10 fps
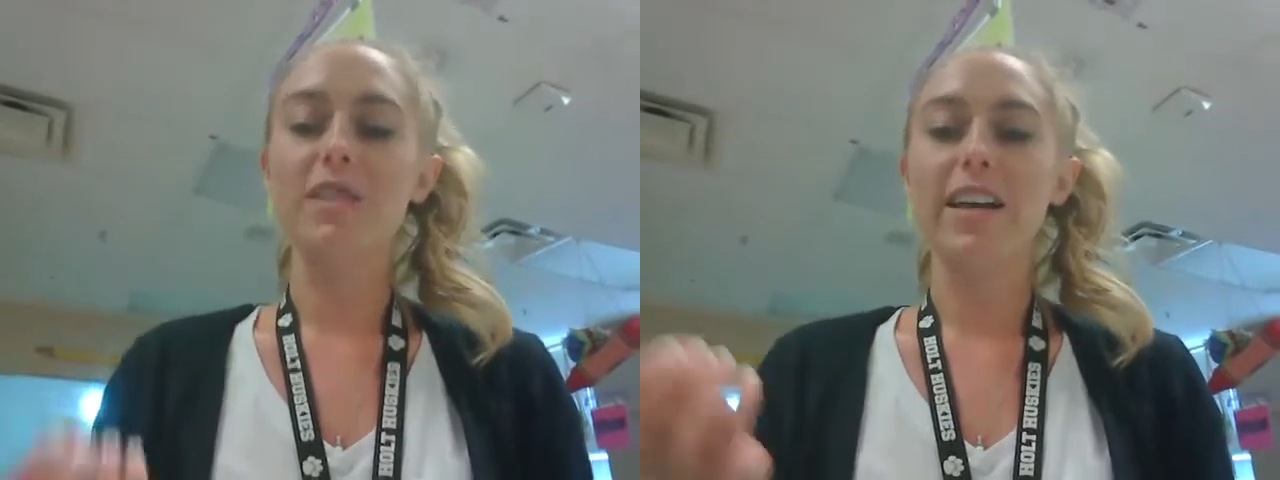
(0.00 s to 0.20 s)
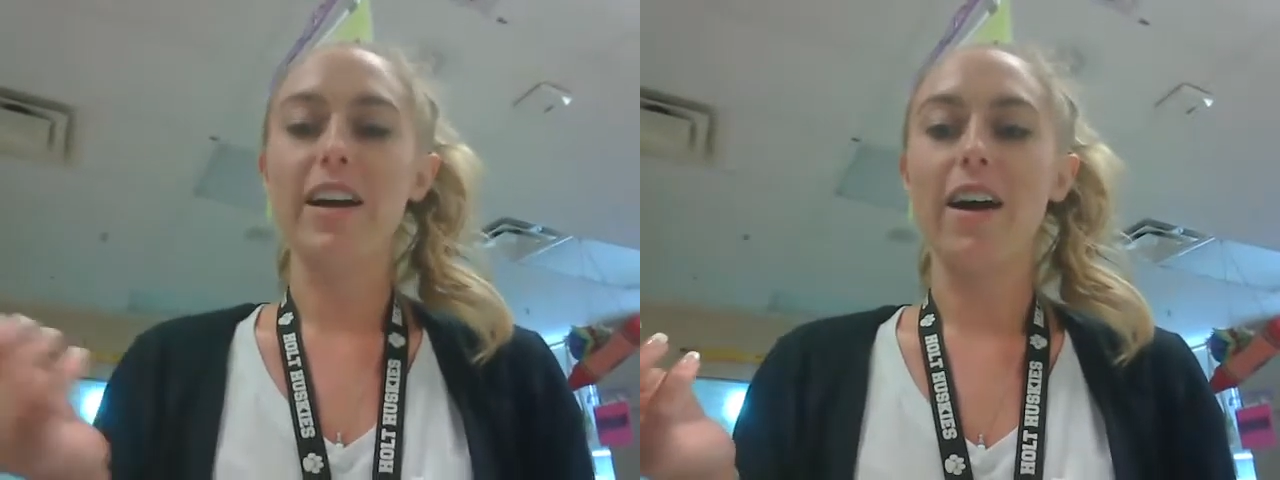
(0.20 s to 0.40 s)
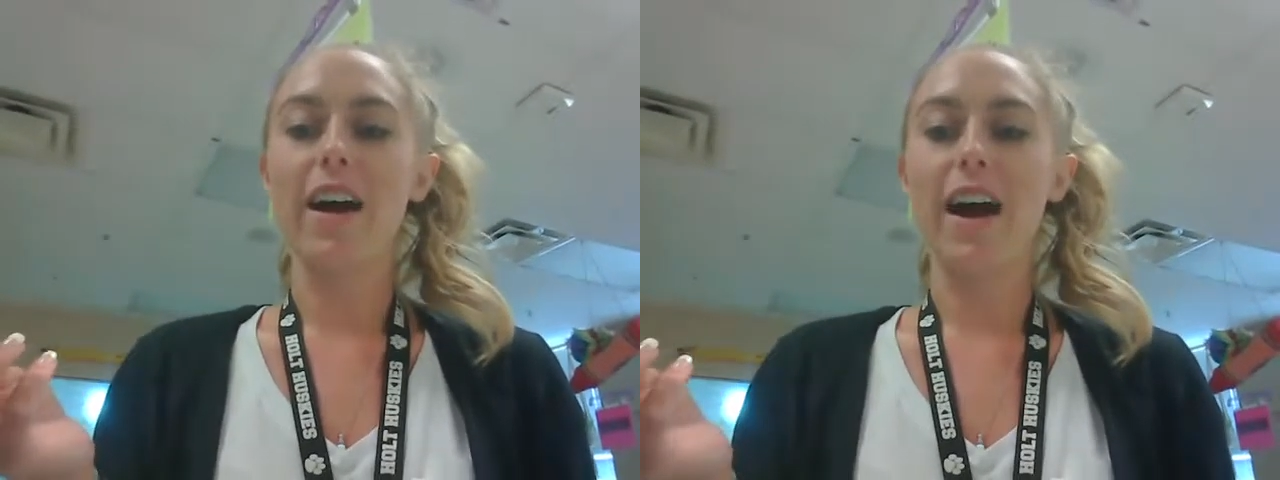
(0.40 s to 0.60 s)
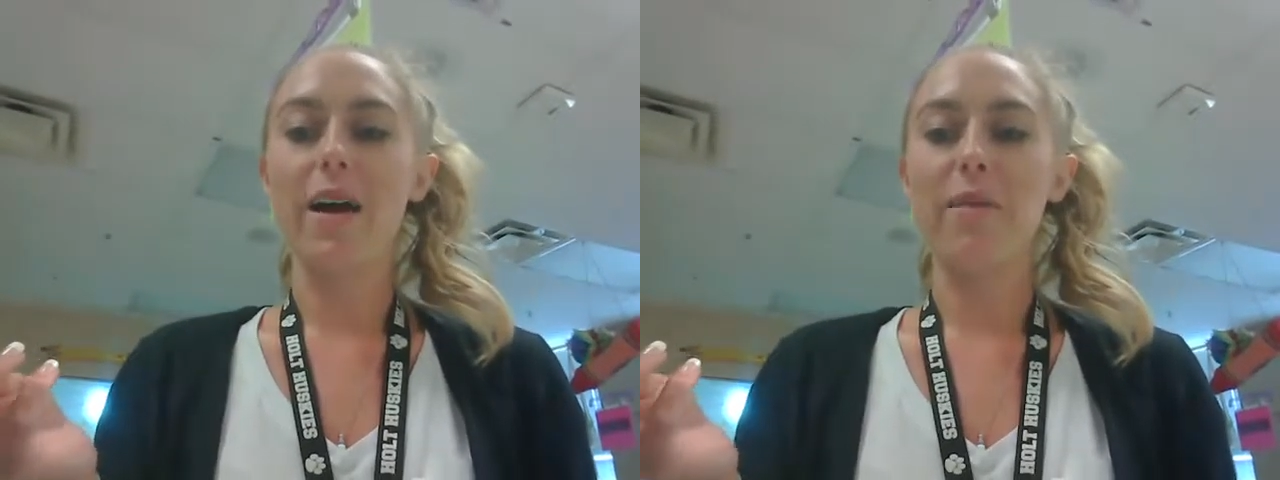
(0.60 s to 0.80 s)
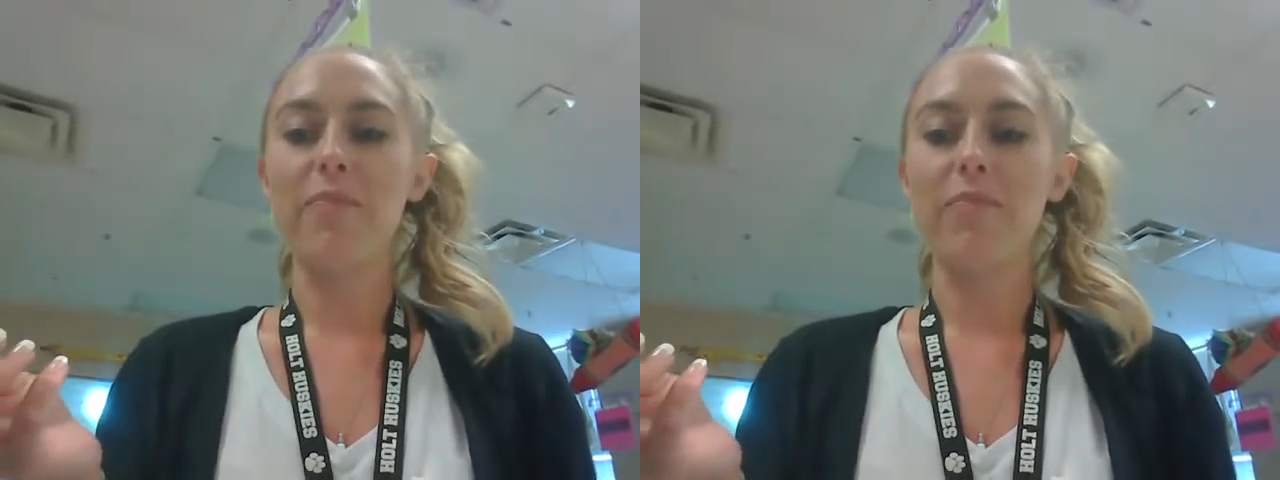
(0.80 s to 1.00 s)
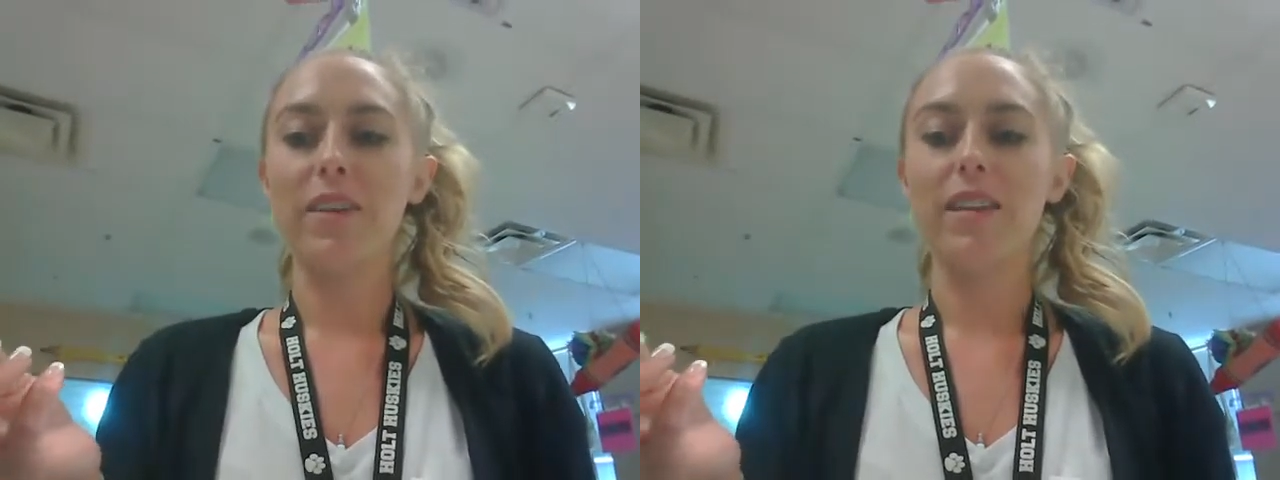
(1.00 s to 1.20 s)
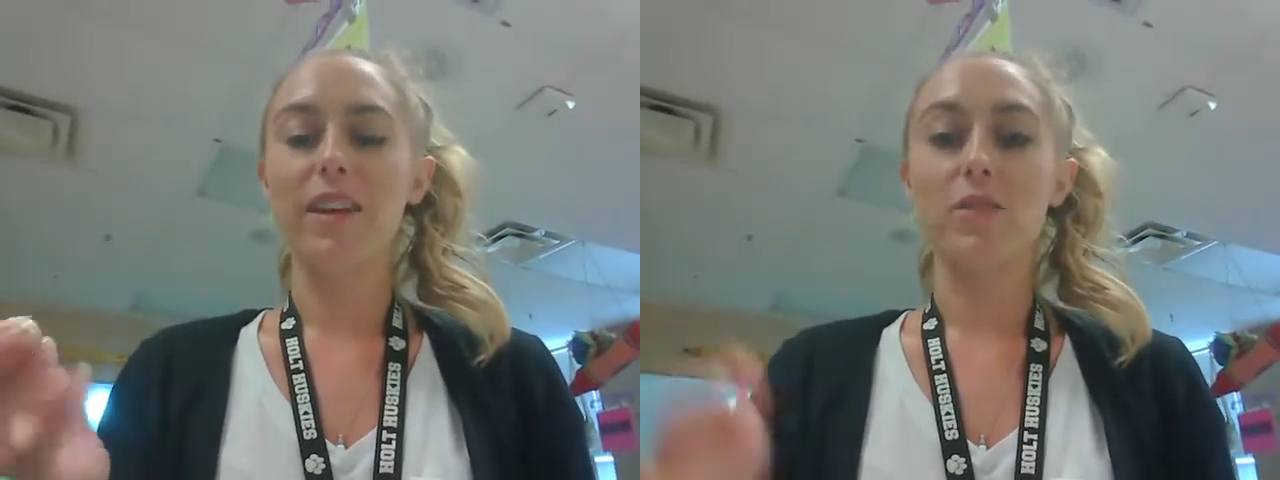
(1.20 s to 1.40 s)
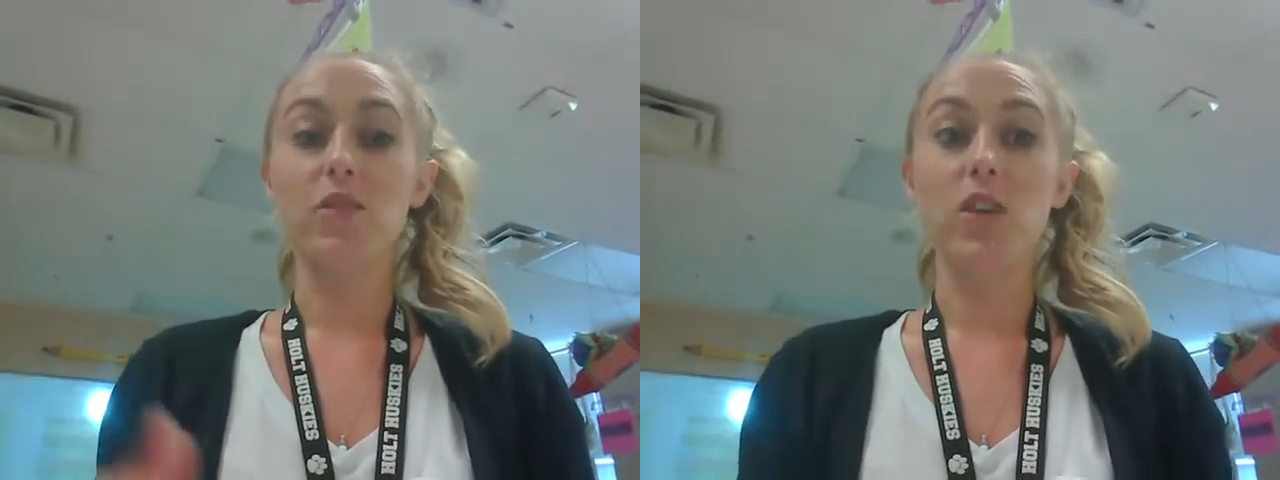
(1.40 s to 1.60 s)

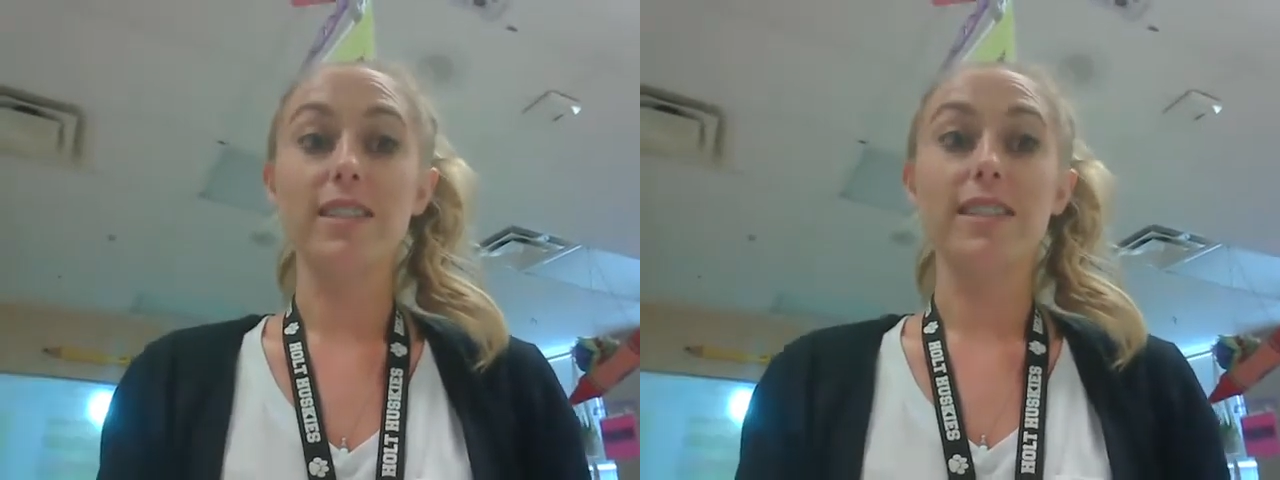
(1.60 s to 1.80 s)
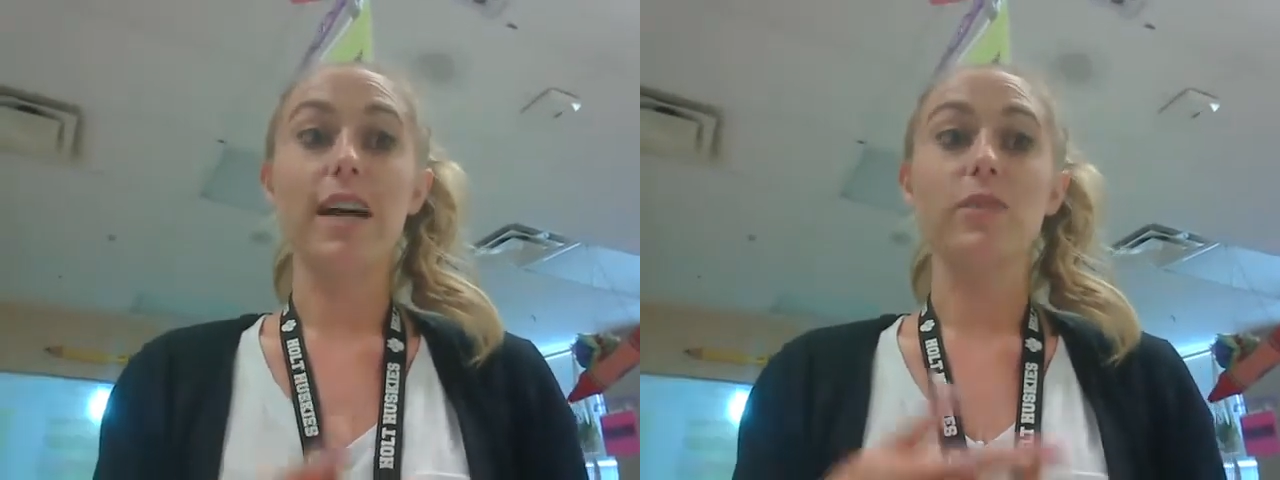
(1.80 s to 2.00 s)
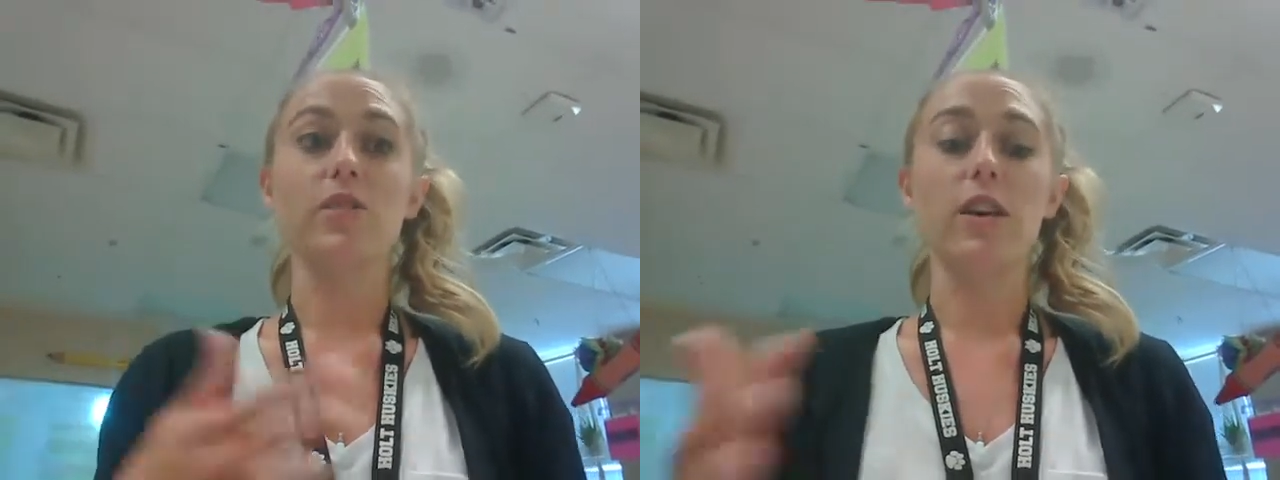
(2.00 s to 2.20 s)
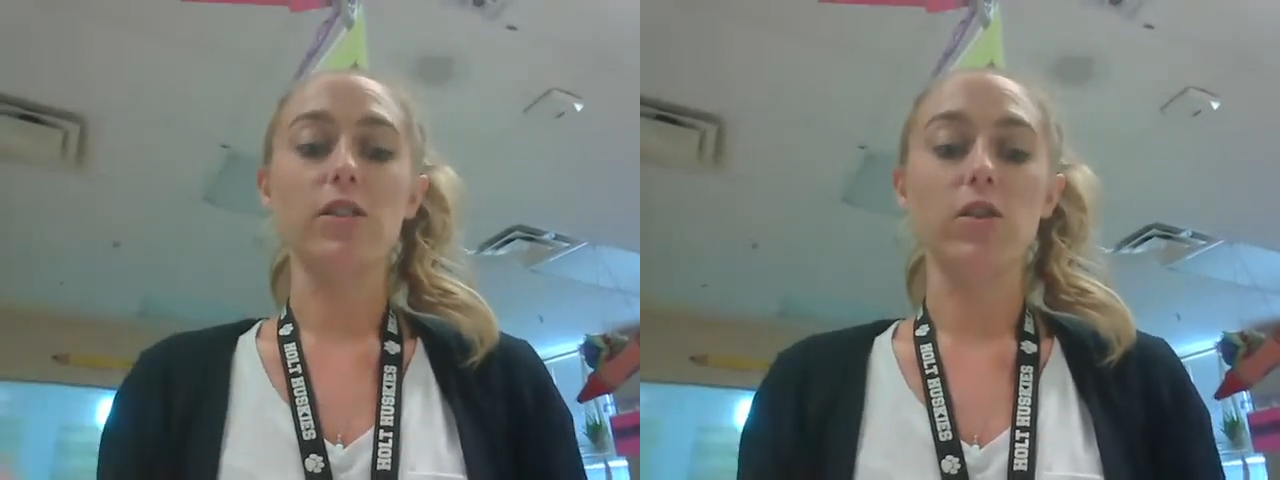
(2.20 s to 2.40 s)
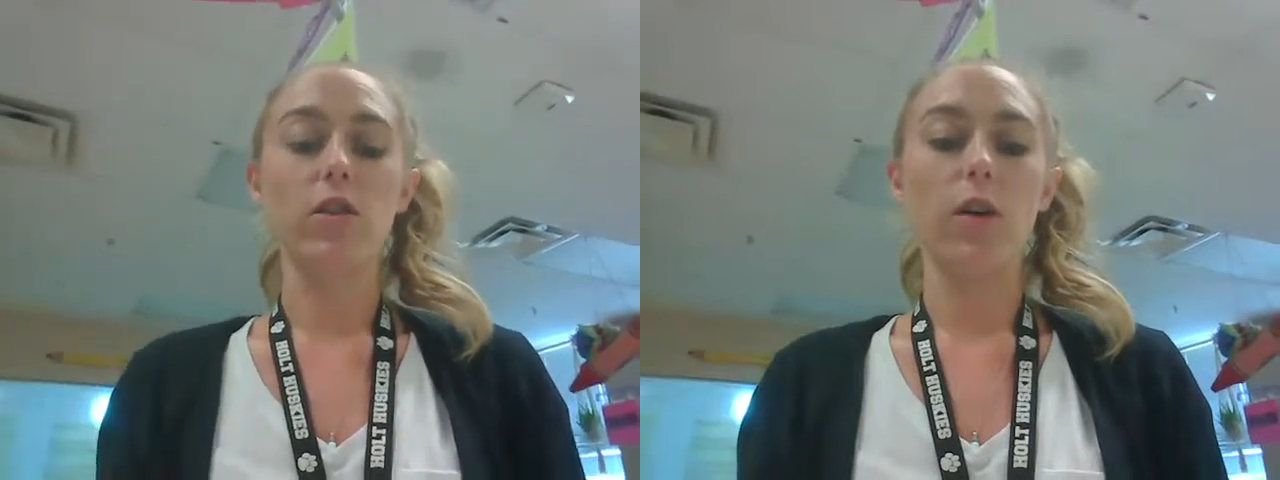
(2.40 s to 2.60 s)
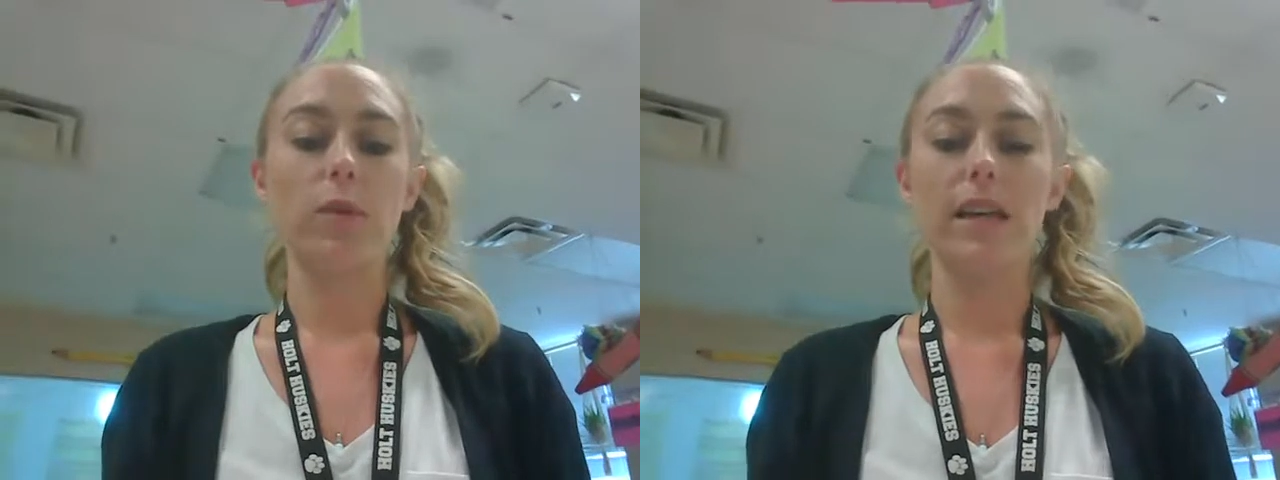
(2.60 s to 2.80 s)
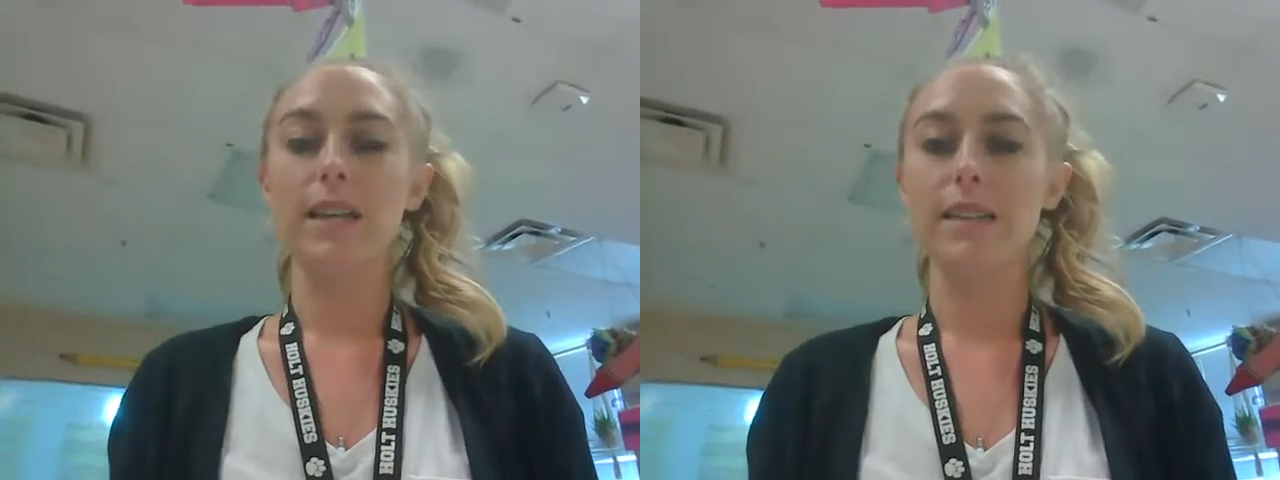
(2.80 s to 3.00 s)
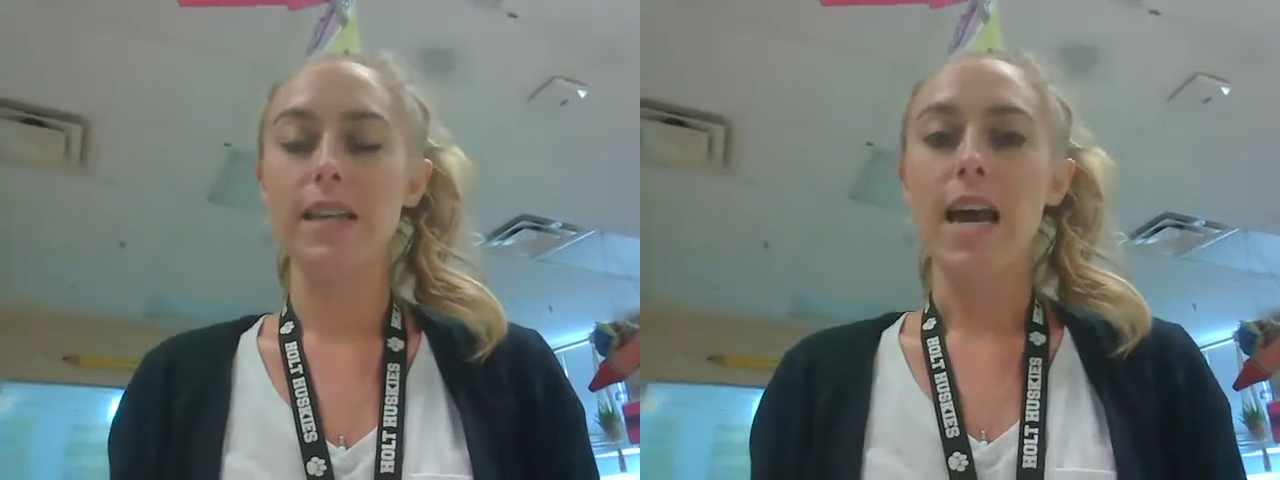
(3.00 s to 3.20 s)
They're just now starting to grow
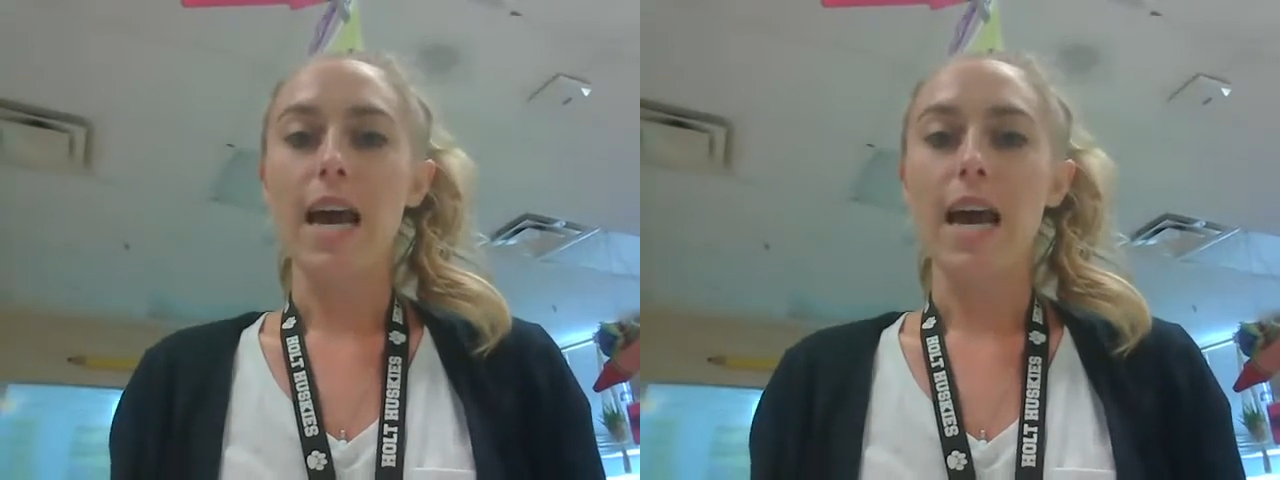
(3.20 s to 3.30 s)
because